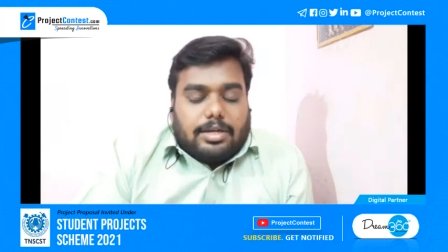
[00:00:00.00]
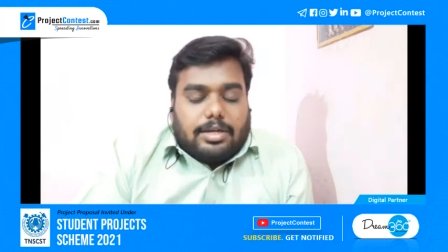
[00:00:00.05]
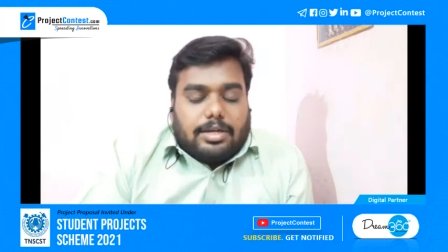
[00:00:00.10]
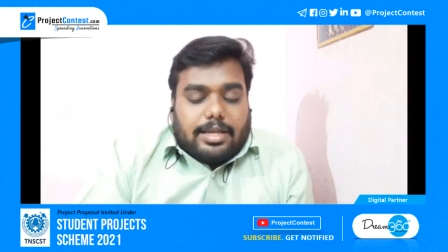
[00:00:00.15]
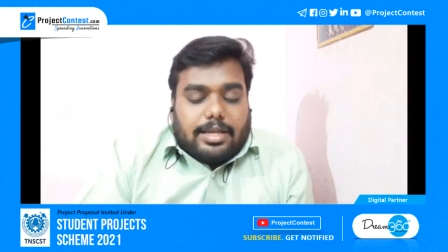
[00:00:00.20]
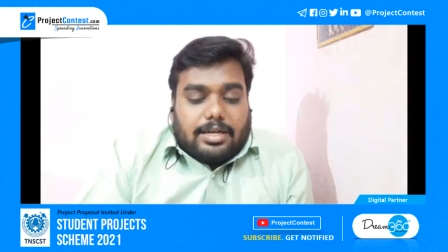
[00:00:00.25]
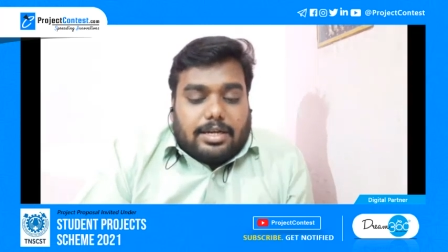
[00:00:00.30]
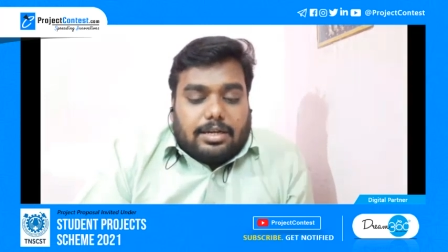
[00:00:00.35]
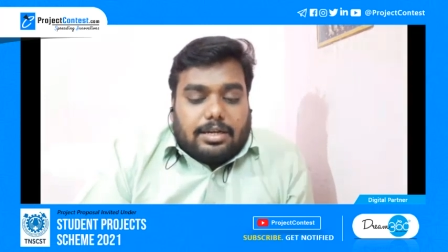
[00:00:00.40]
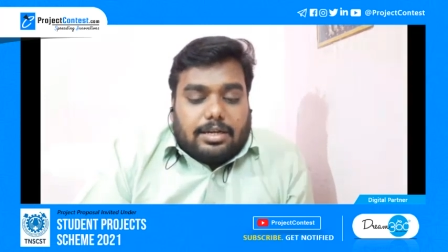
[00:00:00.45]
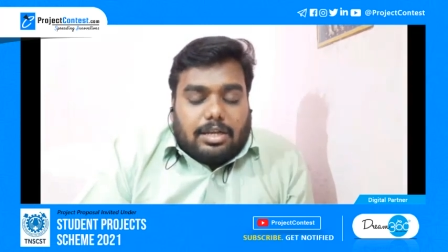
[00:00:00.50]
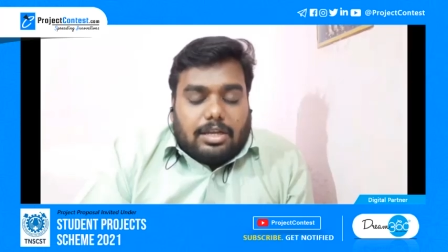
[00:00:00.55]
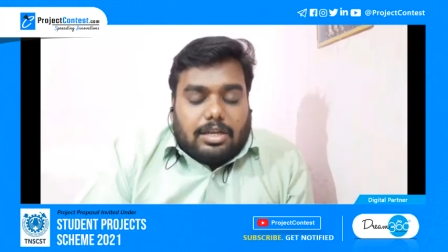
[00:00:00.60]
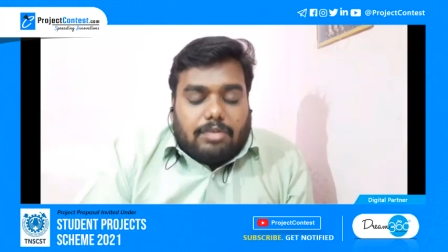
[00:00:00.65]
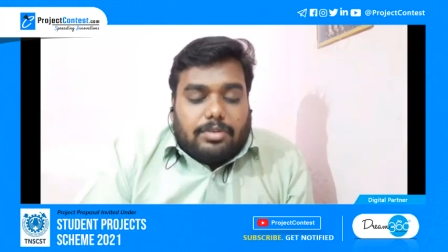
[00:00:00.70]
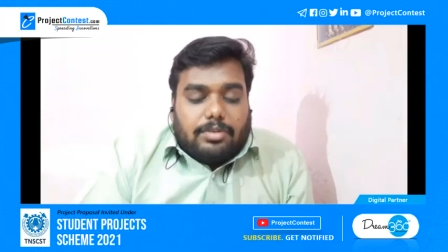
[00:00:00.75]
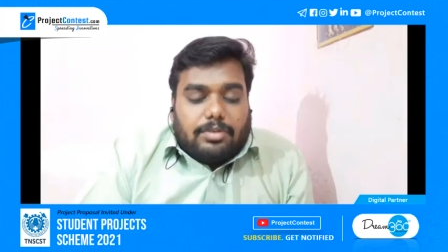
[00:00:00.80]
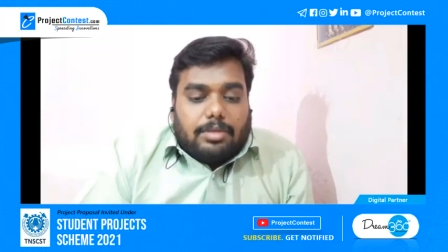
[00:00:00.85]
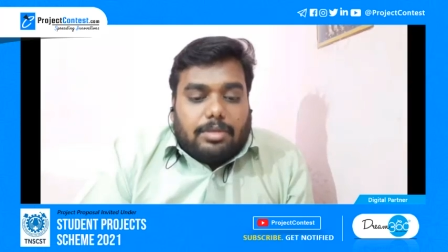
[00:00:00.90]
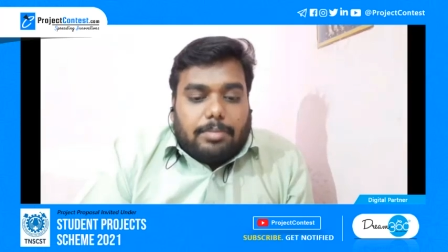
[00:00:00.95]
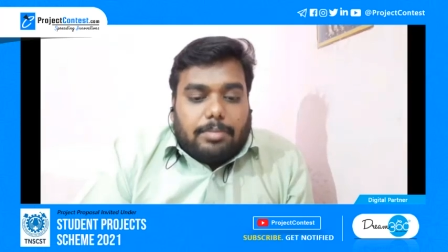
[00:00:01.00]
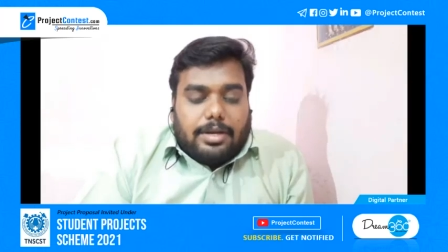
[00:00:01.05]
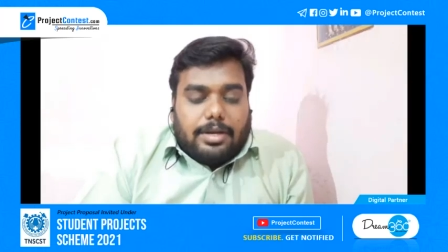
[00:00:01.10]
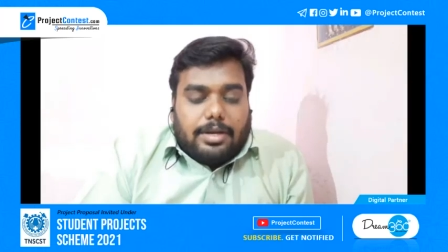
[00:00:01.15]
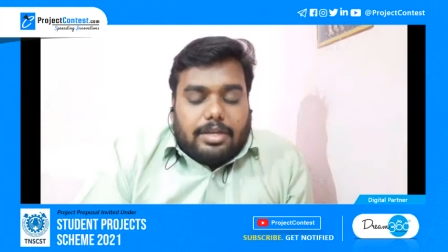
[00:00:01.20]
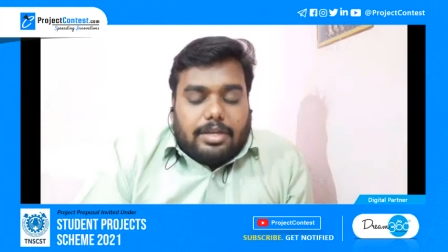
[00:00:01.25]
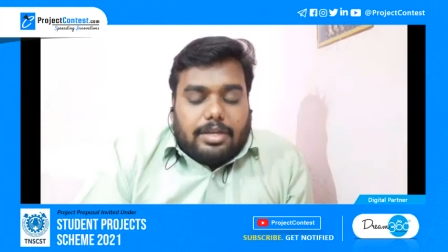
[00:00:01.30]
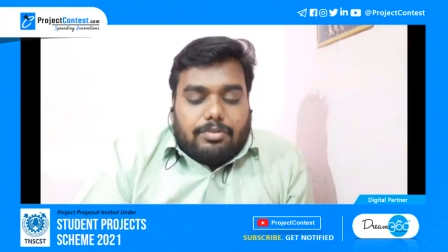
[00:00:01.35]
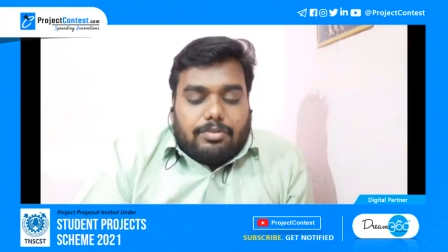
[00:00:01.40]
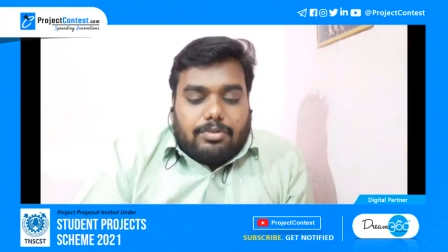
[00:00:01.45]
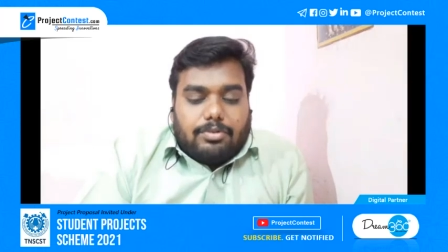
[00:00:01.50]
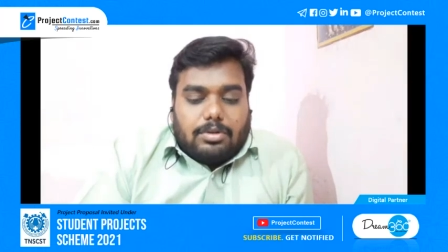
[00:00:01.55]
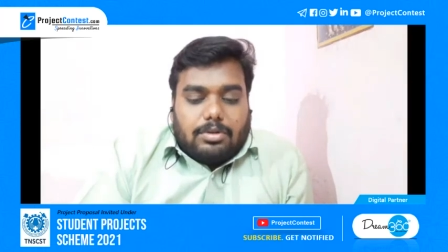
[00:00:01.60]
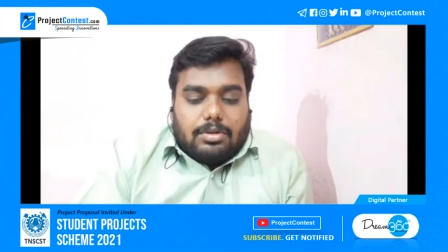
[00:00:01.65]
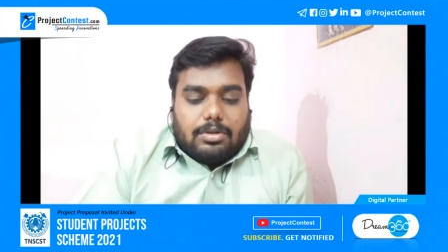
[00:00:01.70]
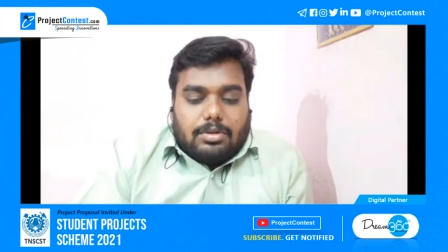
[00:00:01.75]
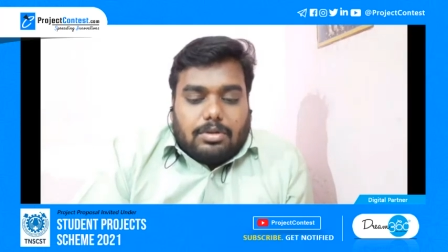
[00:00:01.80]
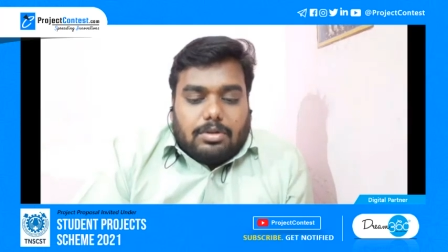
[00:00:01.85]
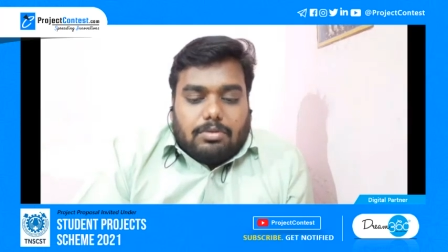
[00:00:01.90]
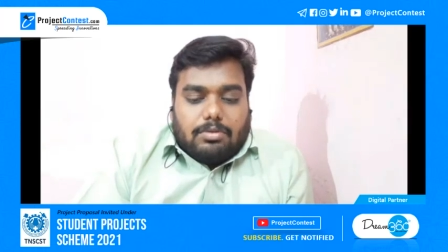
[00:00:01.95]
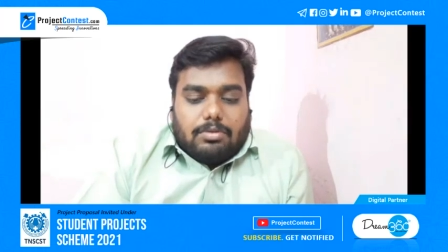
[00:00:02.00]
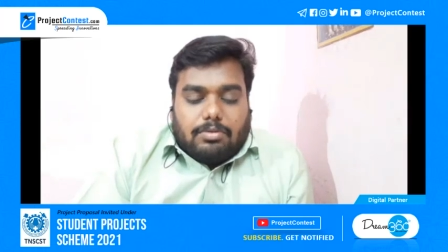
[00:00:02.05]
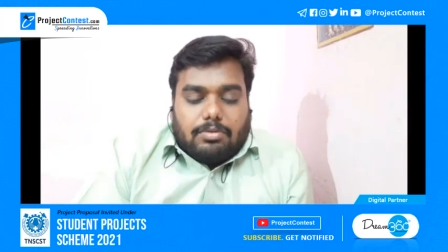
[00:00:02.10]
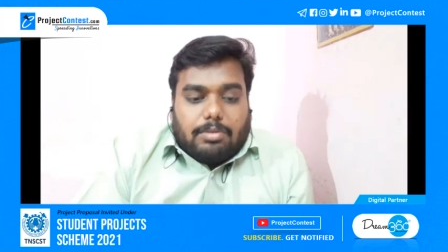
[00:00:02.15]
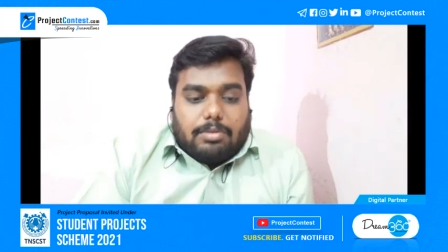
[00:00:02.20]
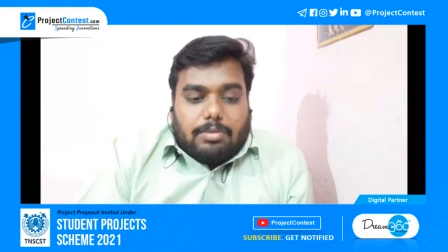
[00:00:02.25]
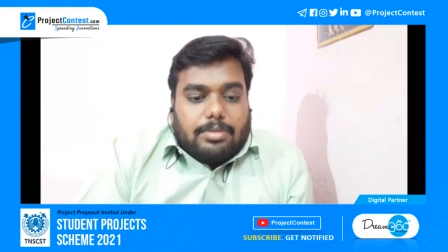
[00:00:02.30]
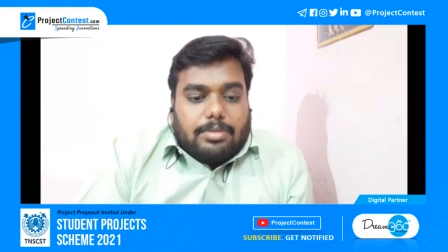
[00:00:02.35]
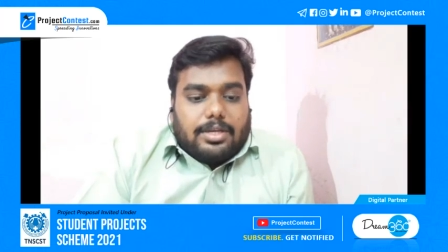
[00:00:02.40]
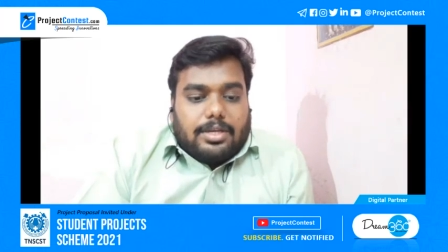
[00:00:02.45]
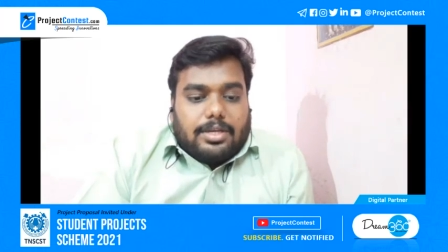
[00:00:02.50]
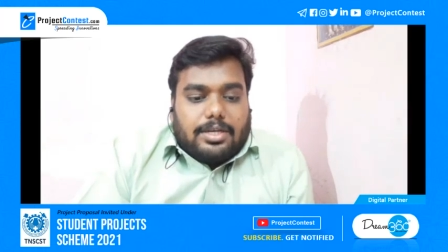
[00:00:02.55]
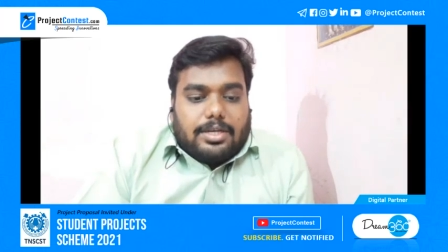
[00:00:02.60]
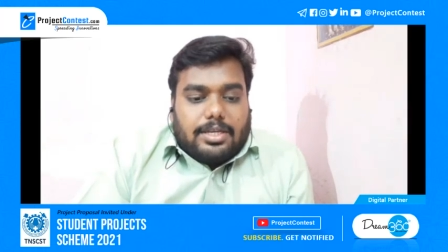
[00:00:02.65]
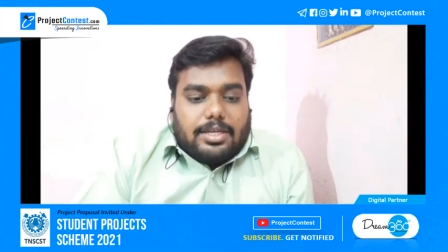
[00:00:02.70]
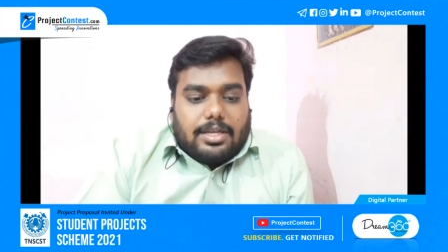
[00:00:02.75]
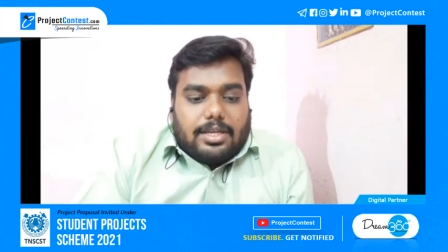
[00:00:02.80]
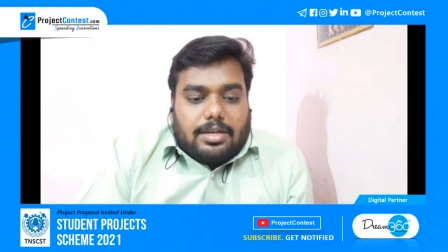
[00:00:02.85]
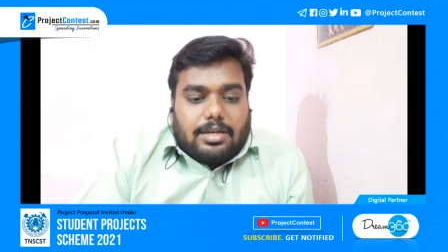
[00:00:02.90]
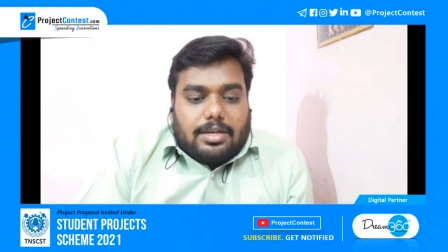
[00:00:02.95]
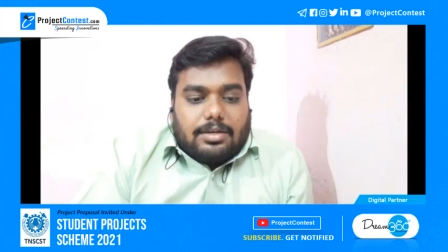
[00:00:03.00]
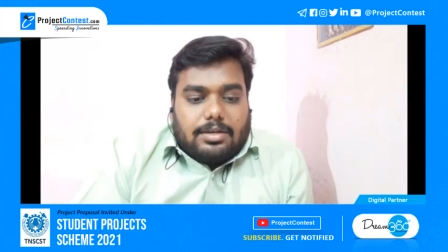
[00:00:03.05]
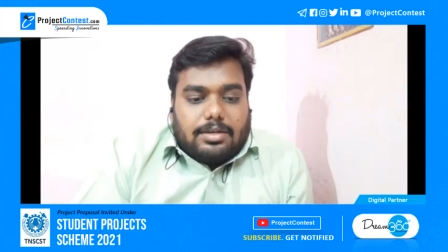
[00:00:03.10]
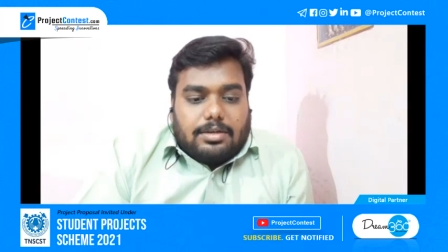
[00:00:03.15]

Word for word: direct link of the pdf from the tn